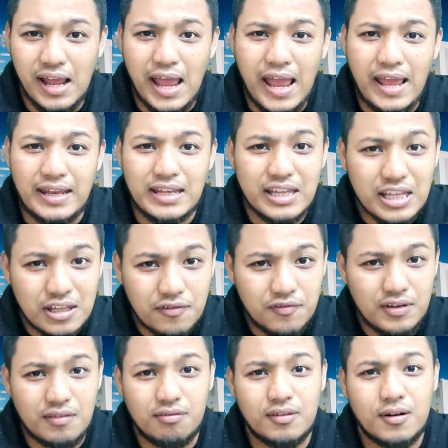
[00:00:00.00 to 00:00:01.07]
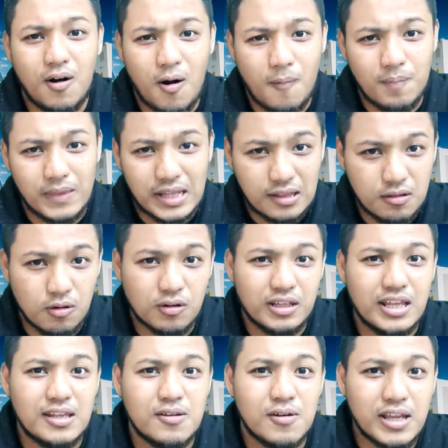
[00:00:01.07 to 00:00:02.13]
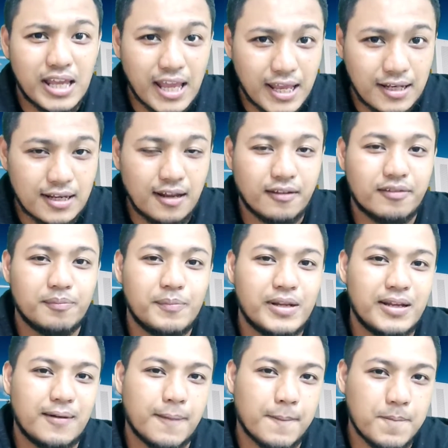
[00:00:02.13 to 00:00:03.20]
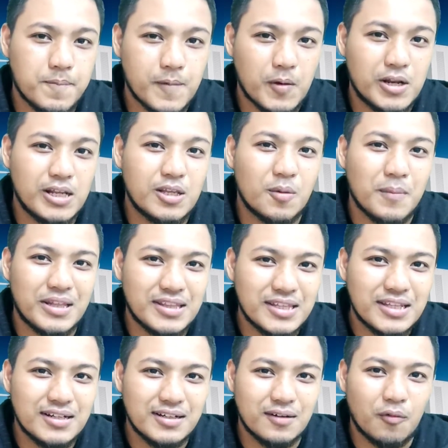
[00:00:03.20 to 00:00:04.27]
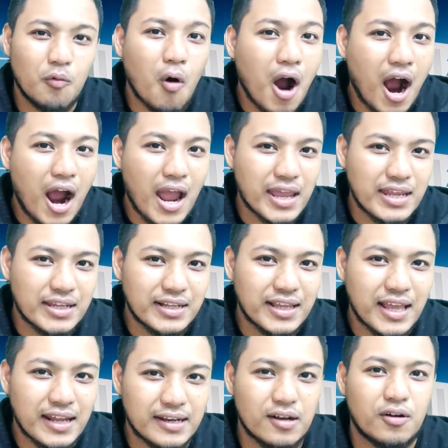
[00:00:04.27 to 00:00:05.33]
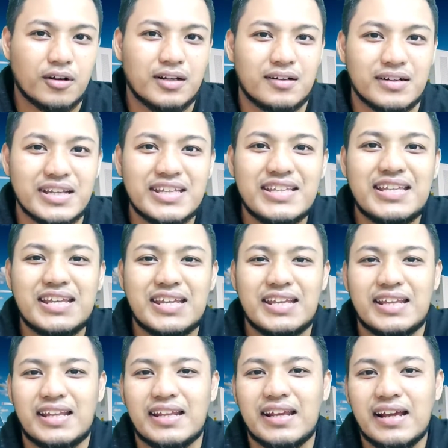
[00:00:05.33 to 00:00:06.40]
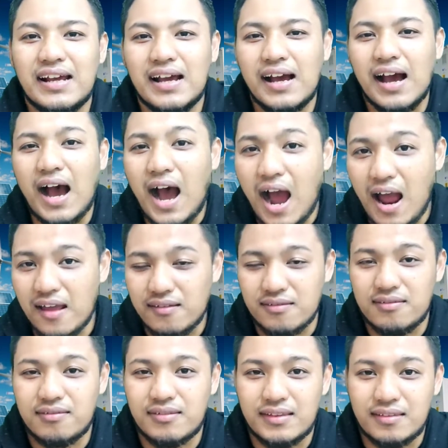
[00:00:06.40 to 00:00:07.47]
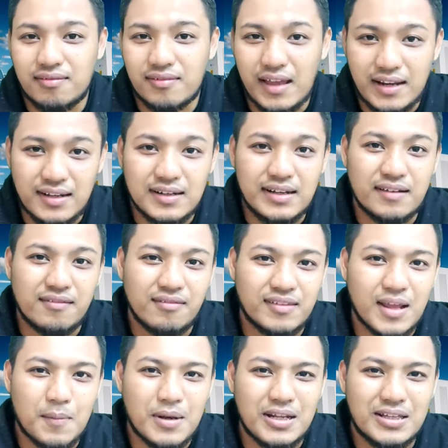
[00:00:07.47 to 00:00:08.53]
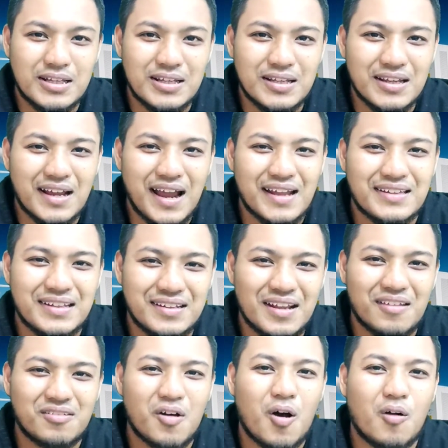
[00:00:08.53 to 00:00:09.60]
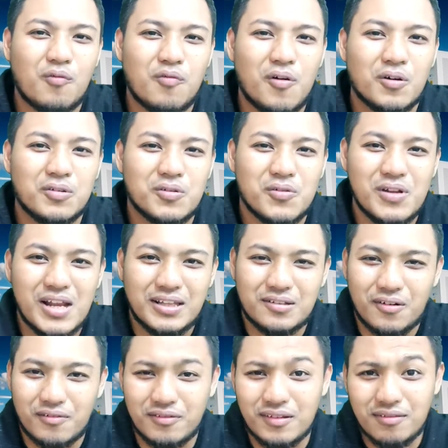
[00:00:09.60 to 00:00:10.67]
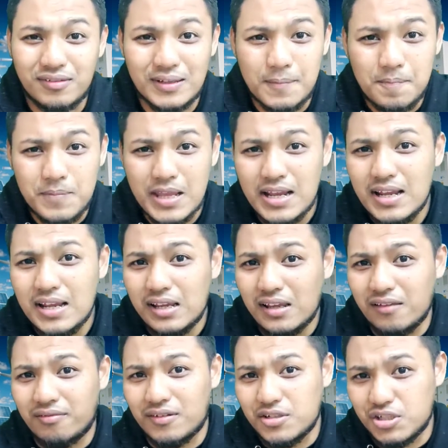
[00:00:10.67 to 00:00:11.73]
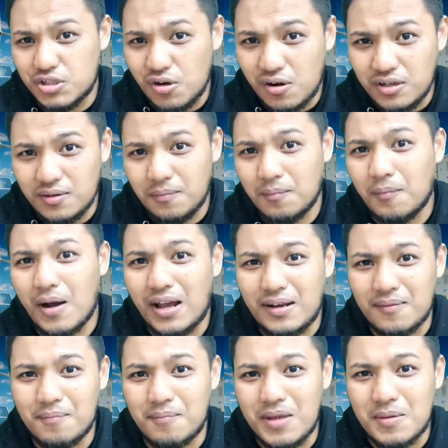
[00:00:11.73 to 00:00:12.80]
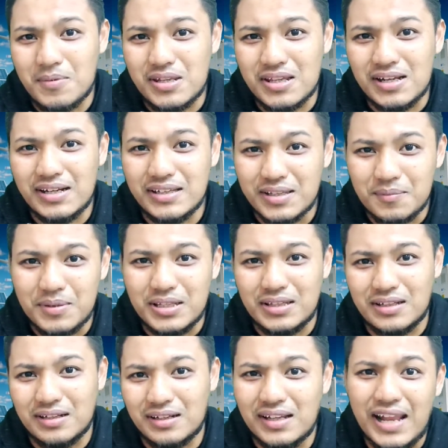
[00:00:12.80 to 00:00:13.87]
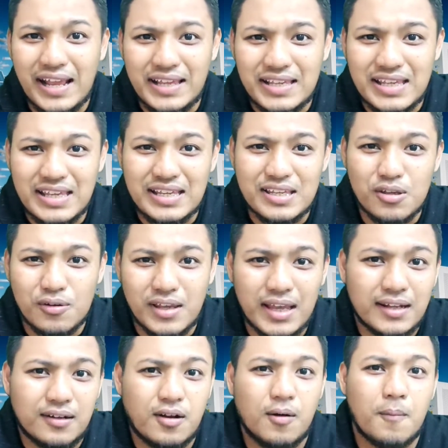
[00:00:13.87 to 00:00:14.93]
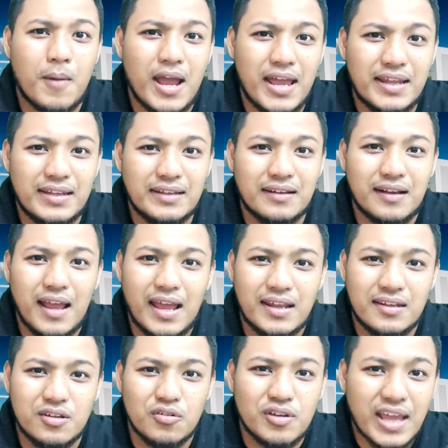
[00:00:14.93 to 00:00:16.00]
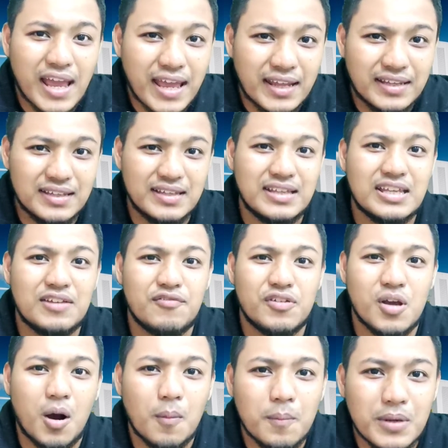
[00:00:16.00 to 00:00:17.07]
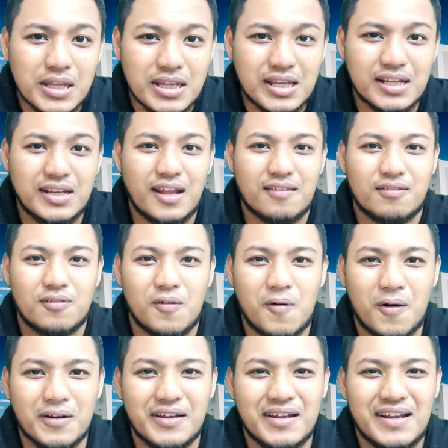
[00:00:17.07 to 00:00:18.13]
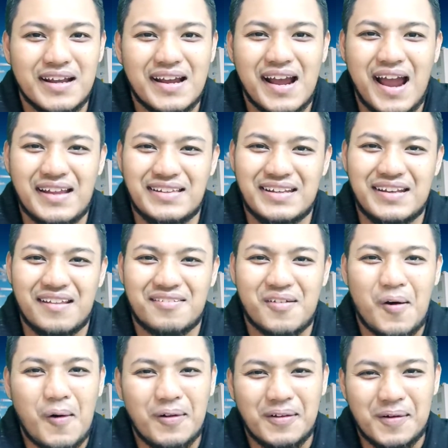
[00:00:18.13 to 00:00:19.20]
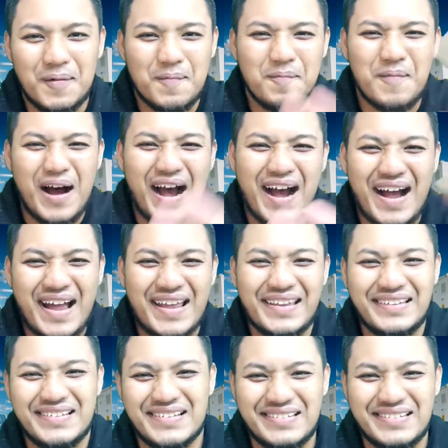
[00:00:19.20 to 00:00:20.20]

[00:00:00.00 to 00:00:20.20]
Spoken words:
And if it's dropped, it's okay, you can explain whether your material why it cannot retain high cycling stability. I think that's all for 2 electrode system. It's a short but maybe a little bit lacking. You can comment and you can give your opinion and so on. I think that's all. Bye.